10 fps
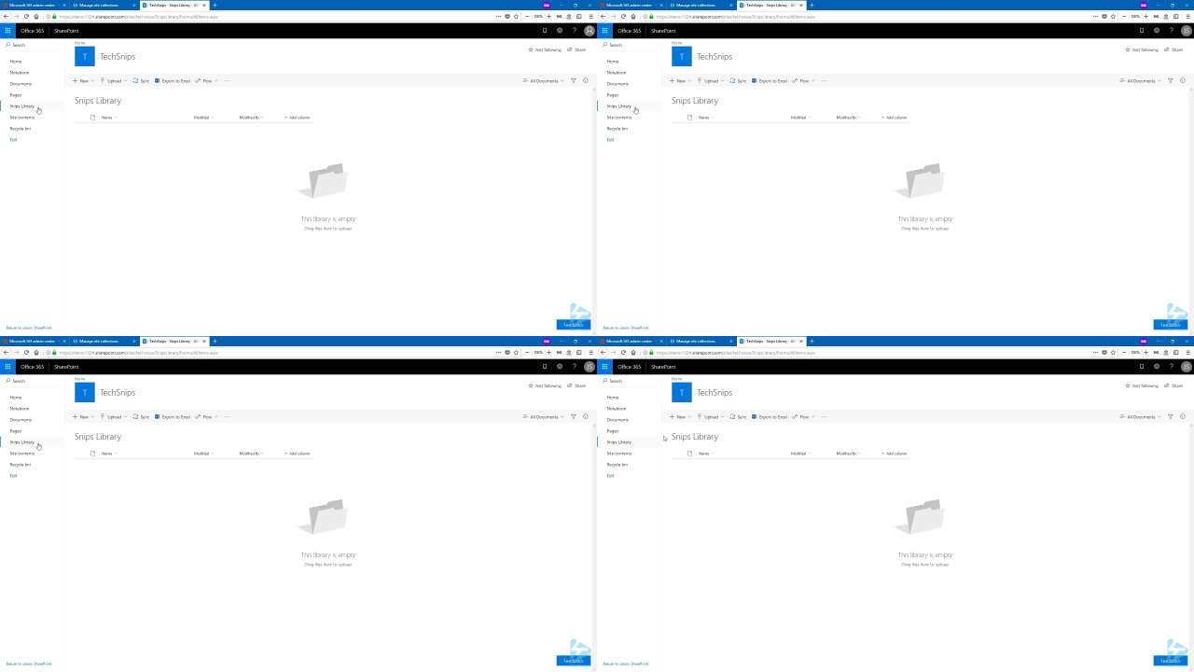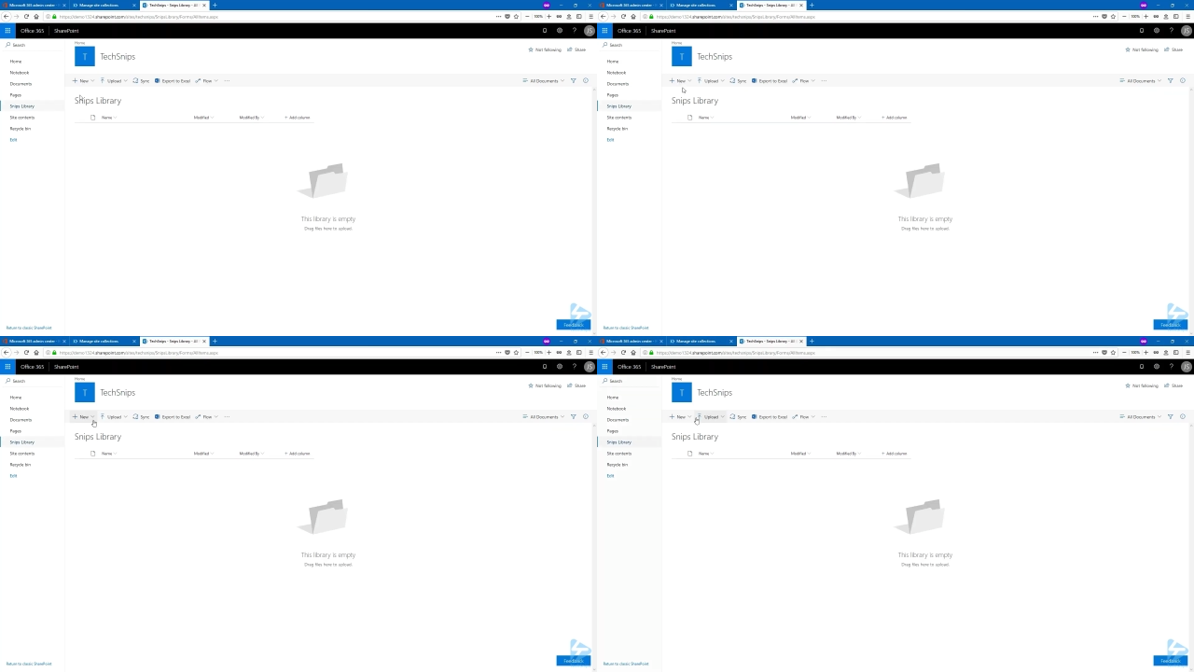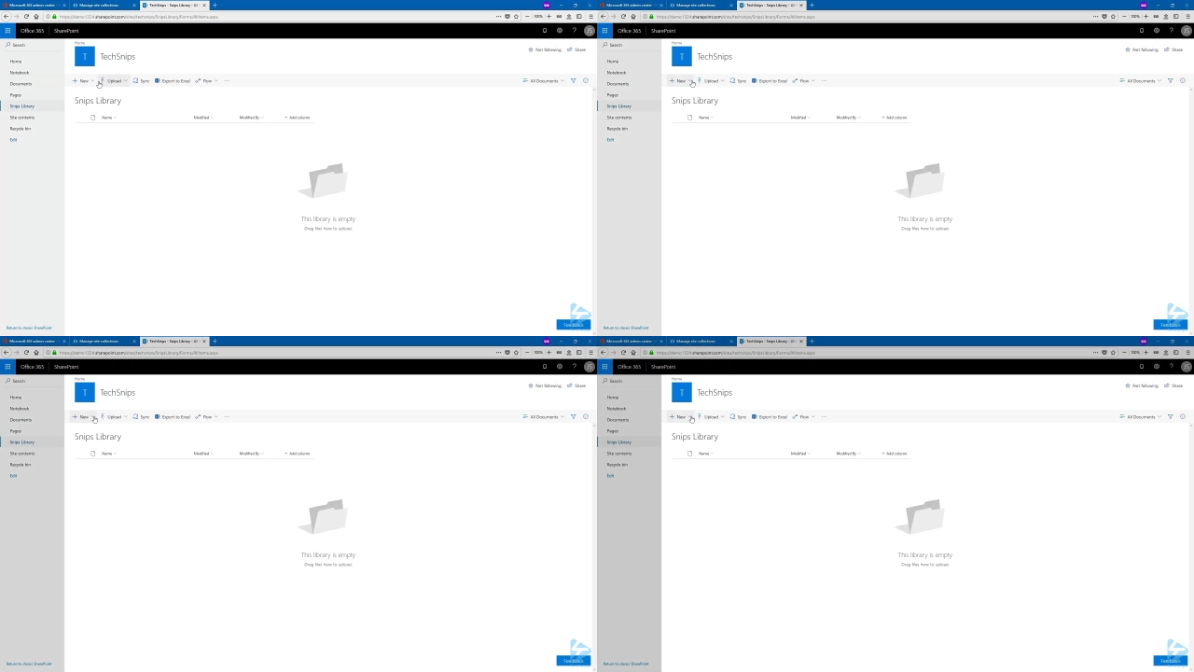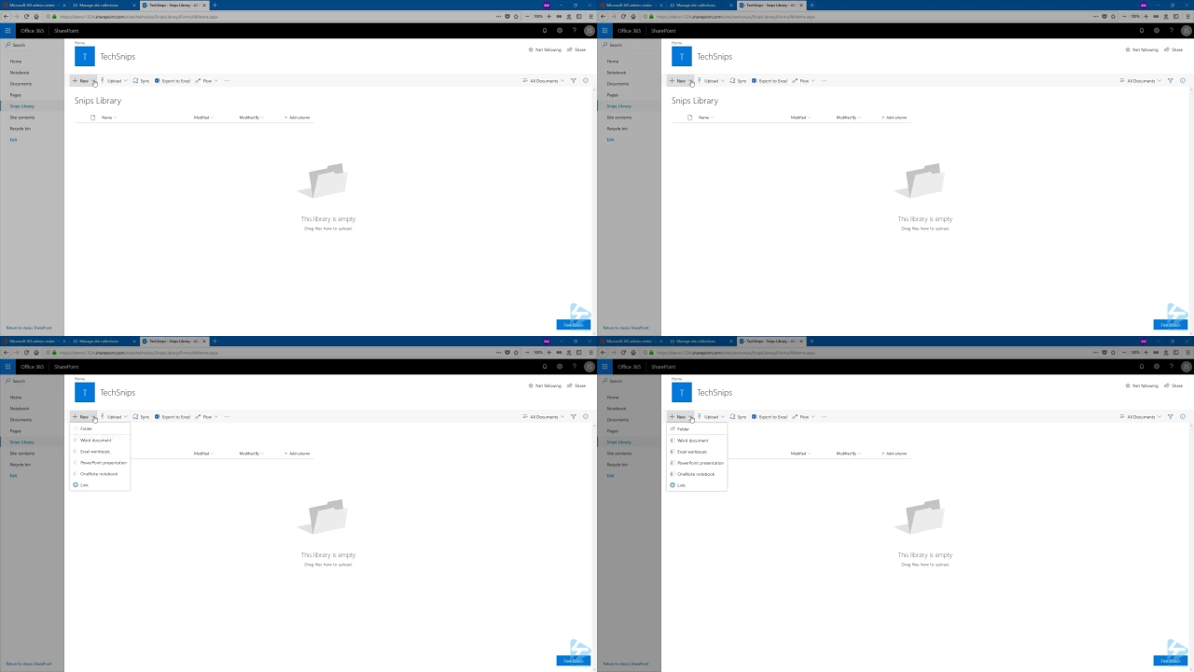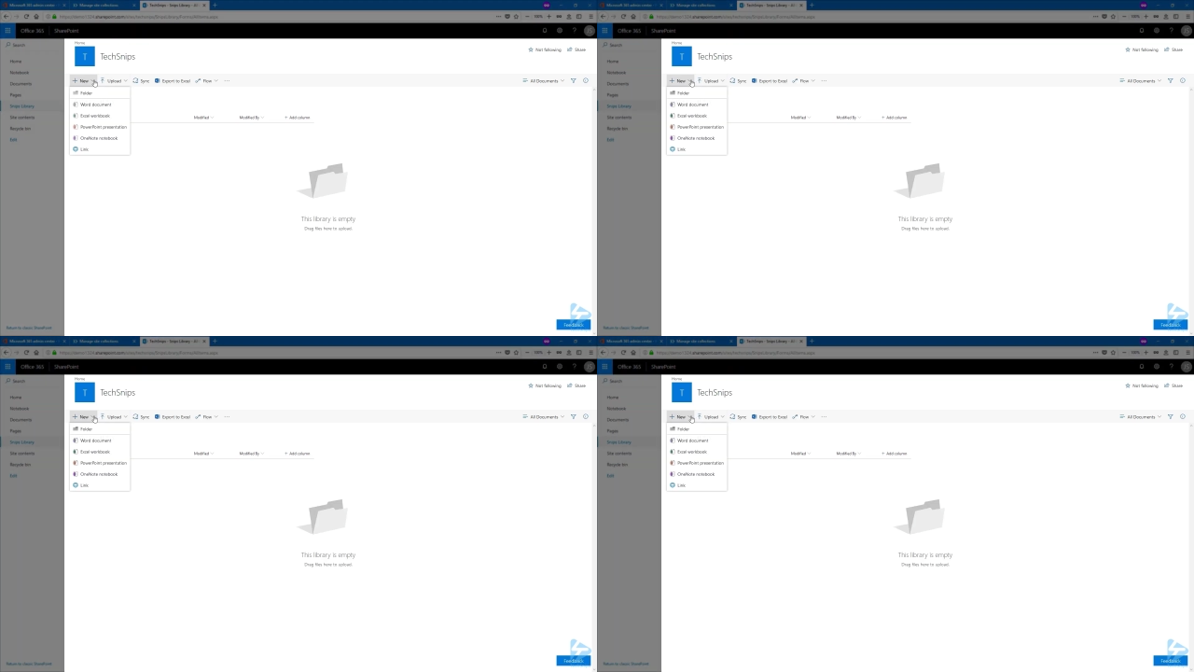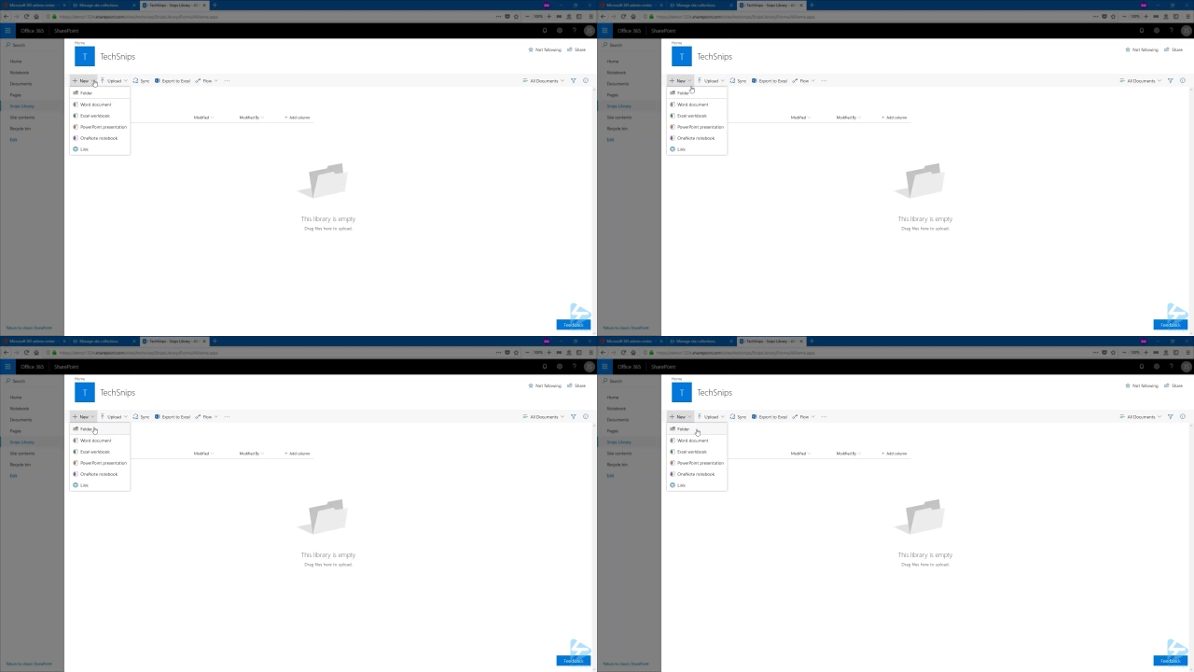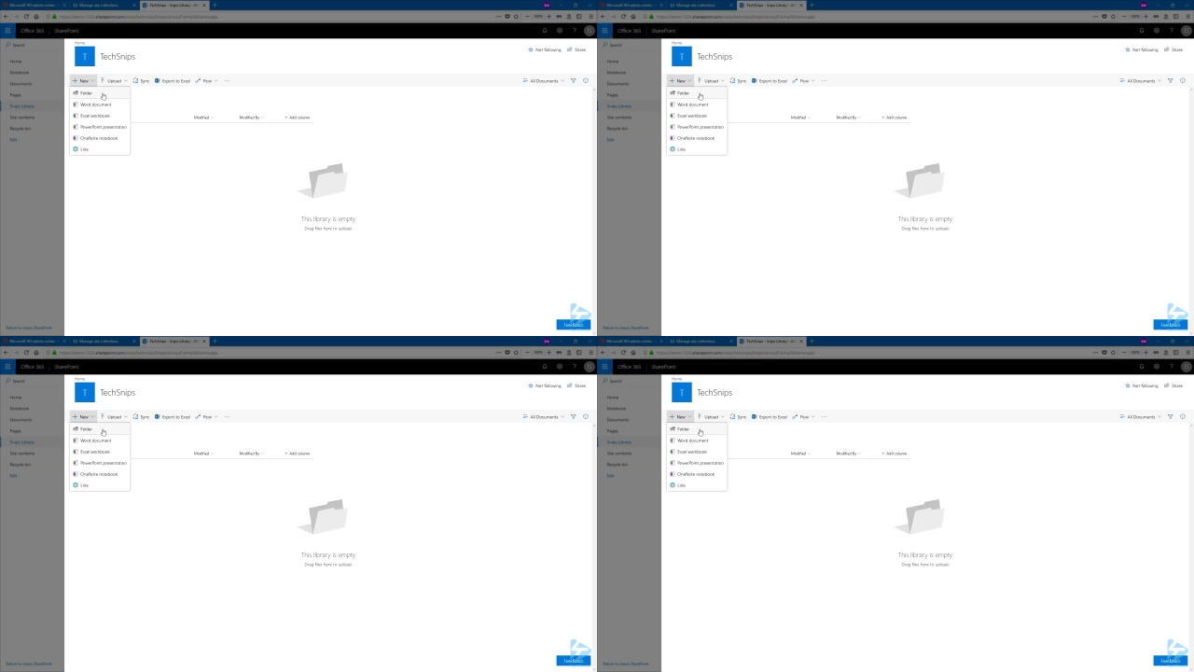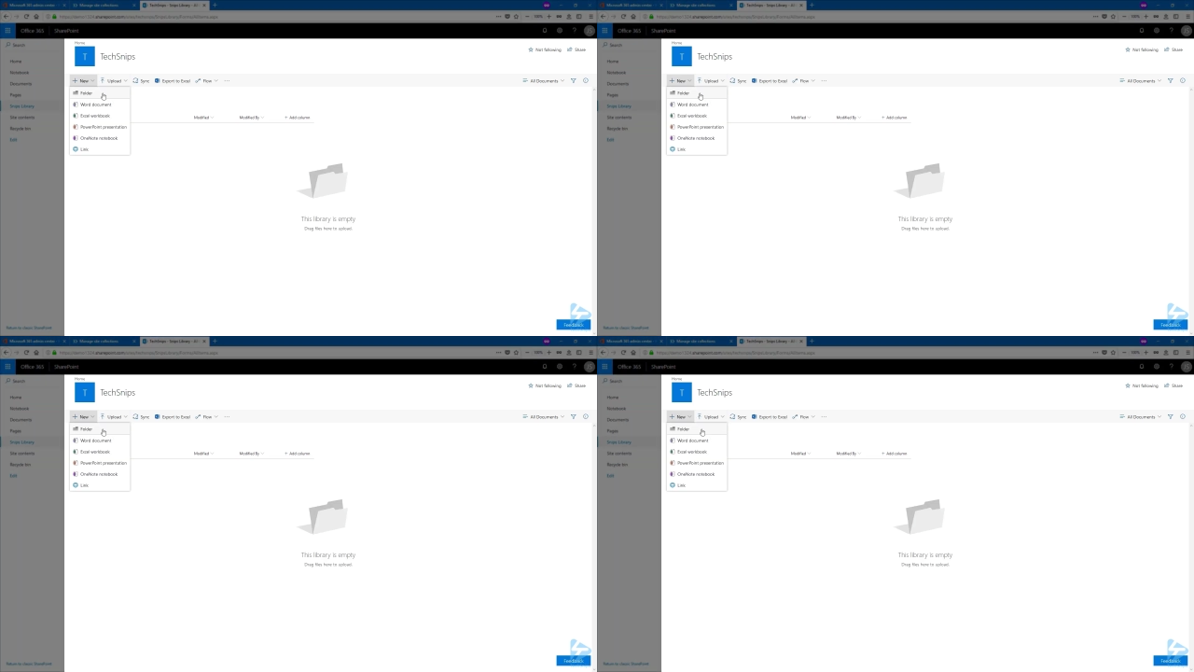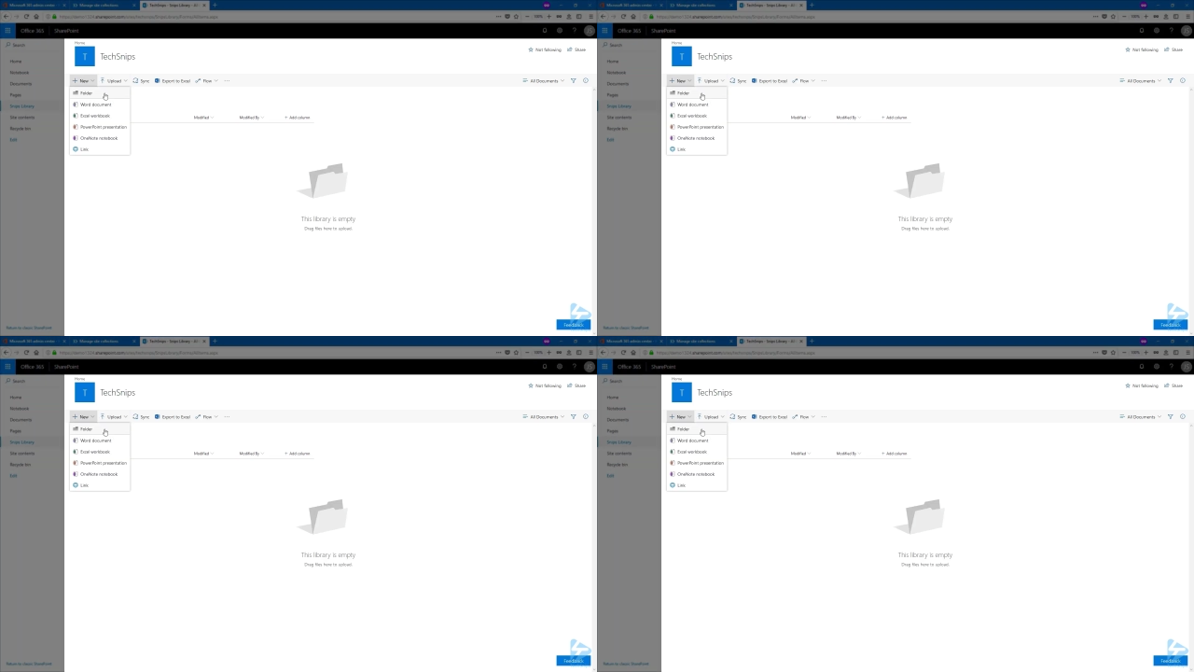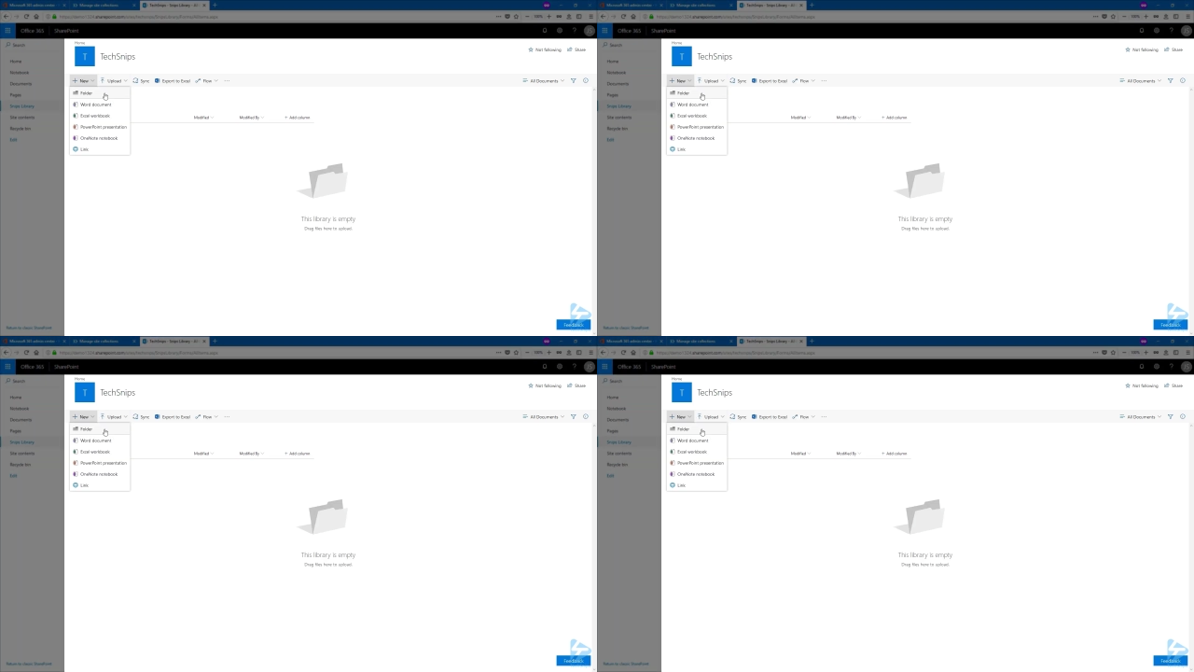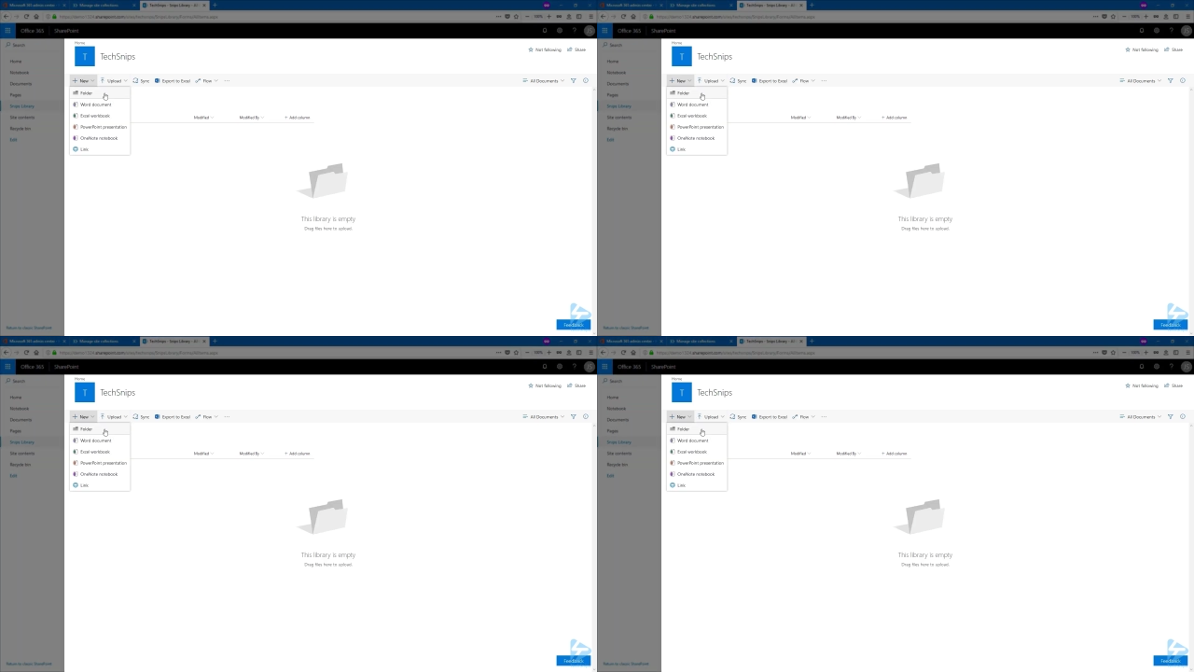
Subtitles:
[unreadable: no face in view]